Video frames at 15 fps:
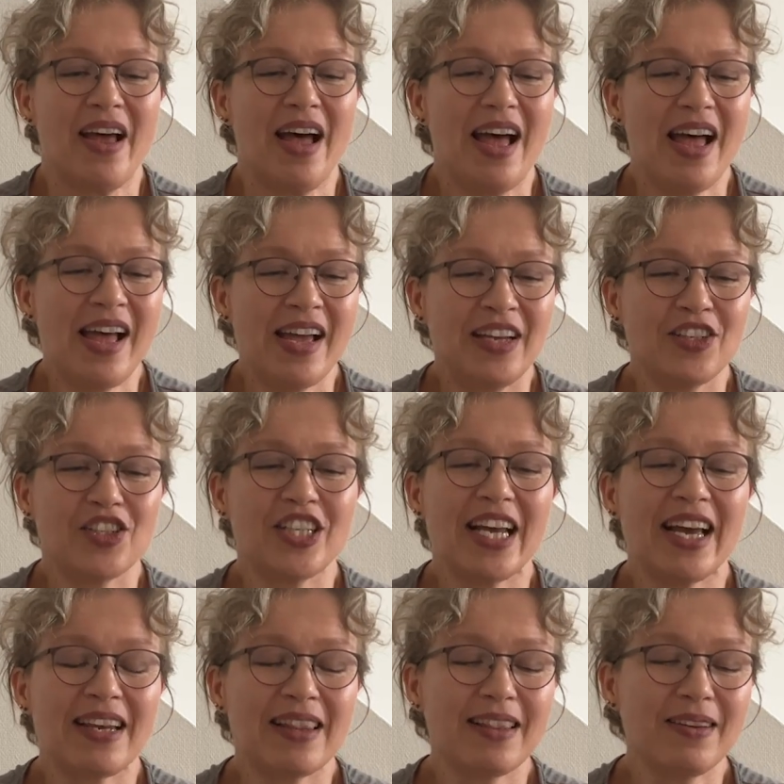And she
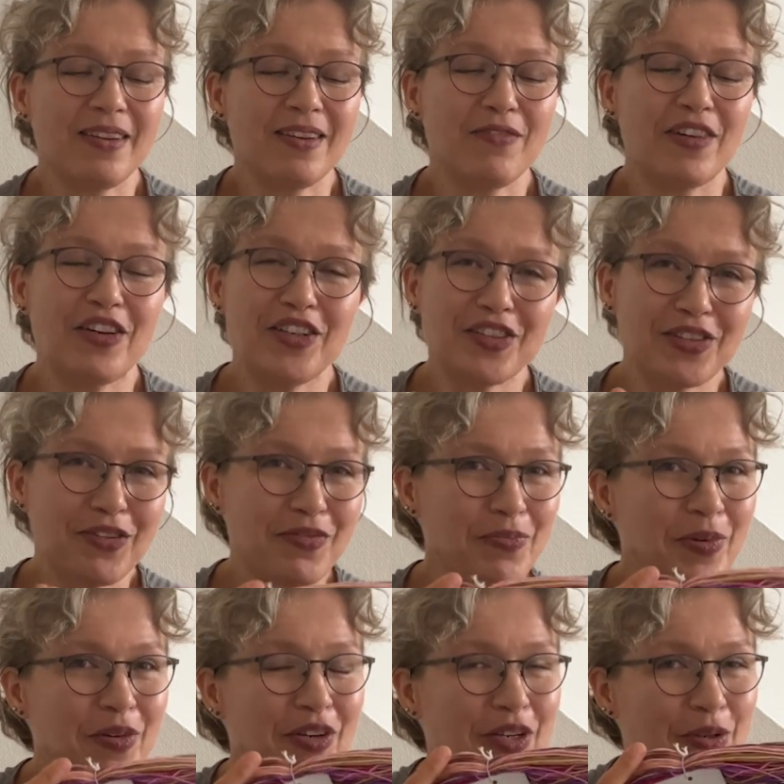had the very soft
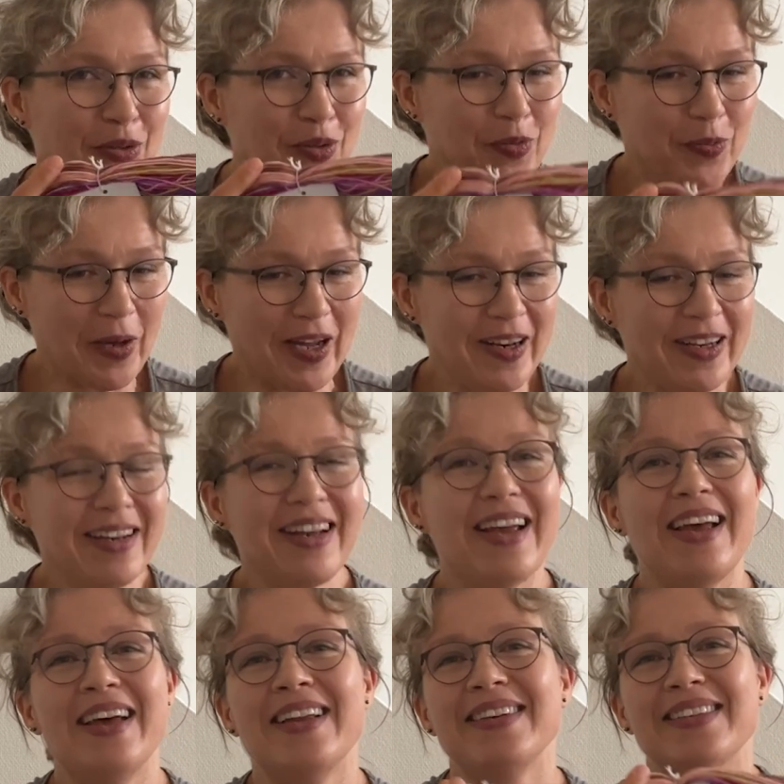merino spun
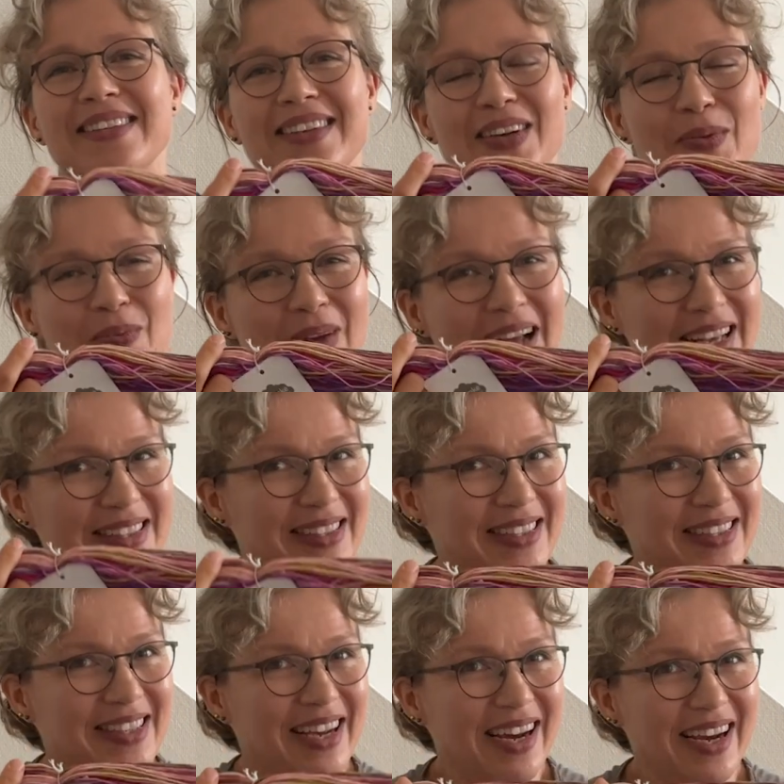and has it
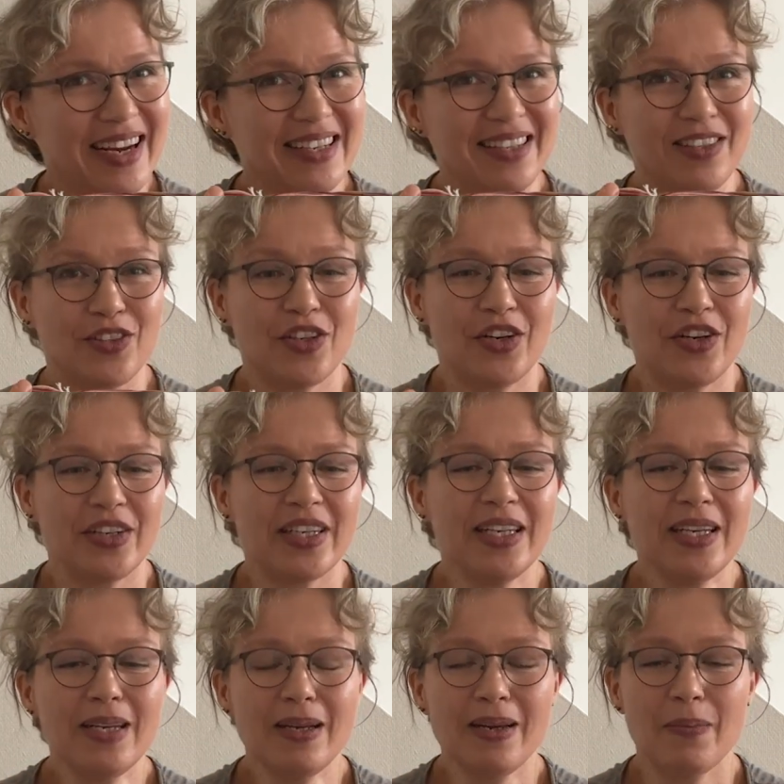dyed in
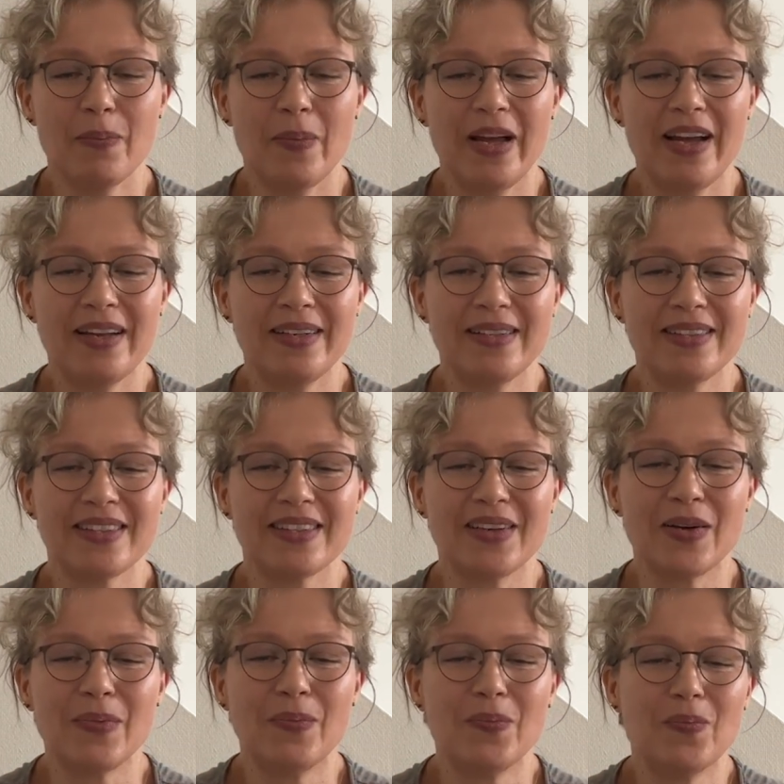Turkey. And
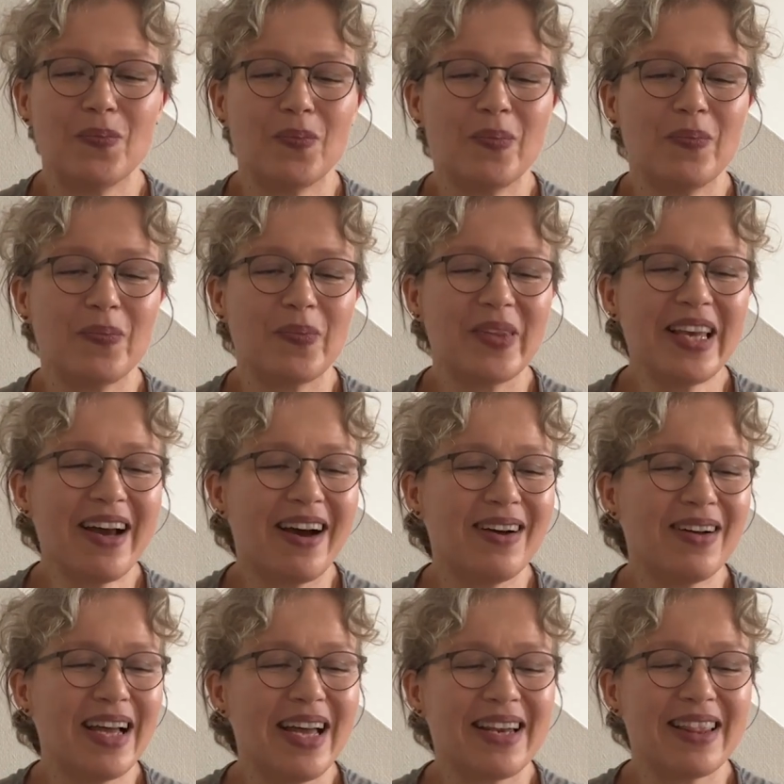yeah,
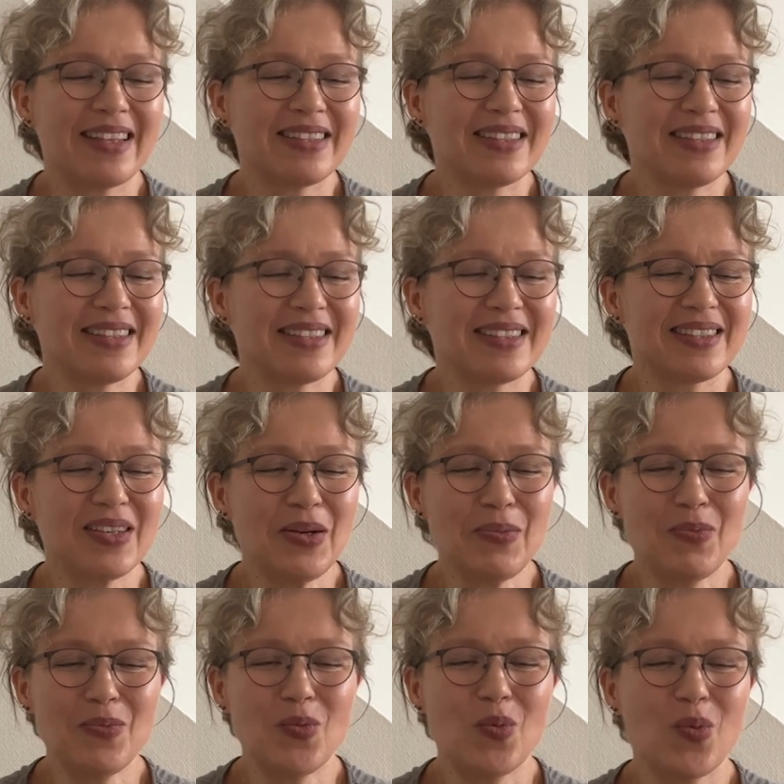and this is
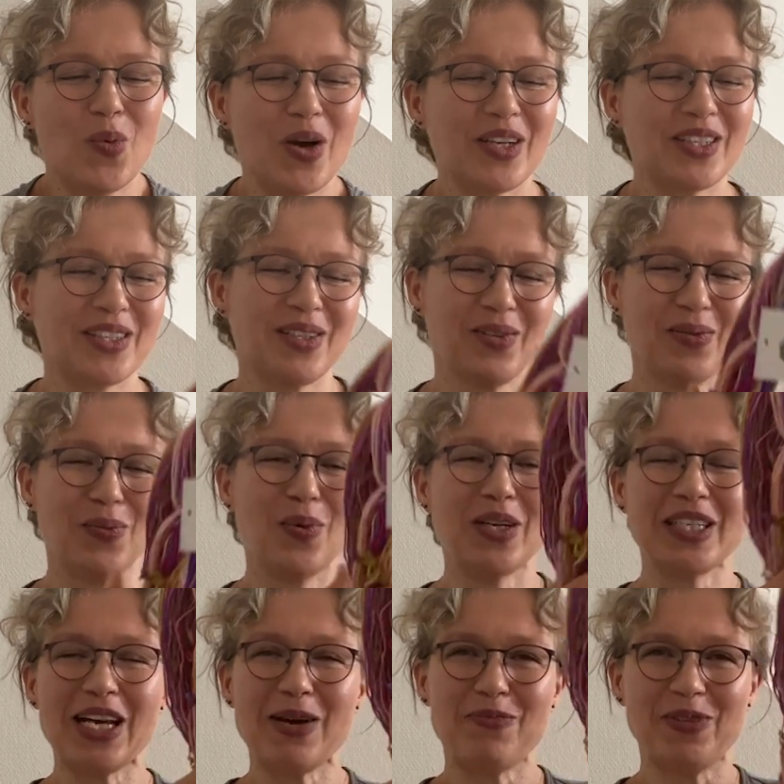what
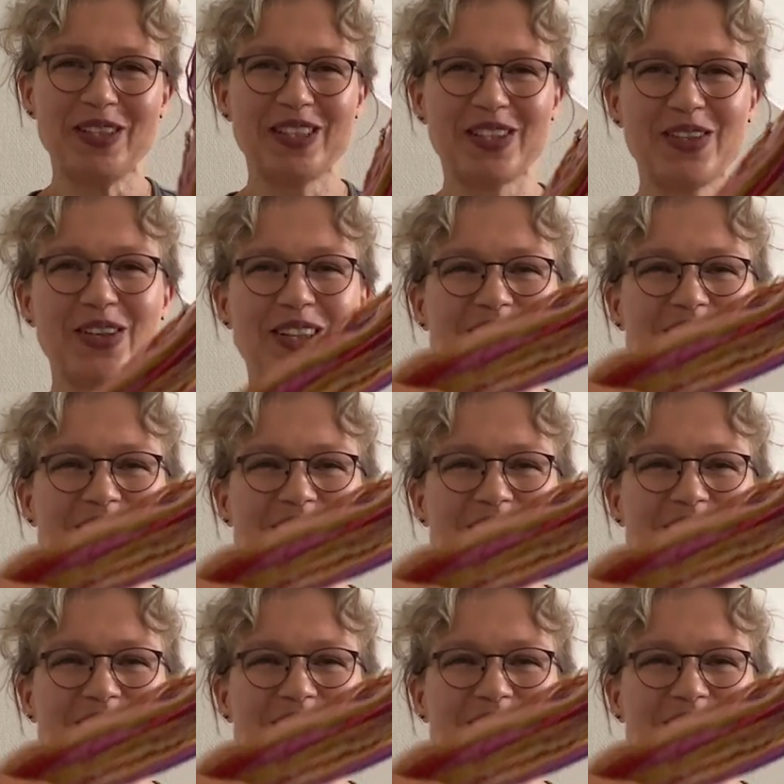happens to the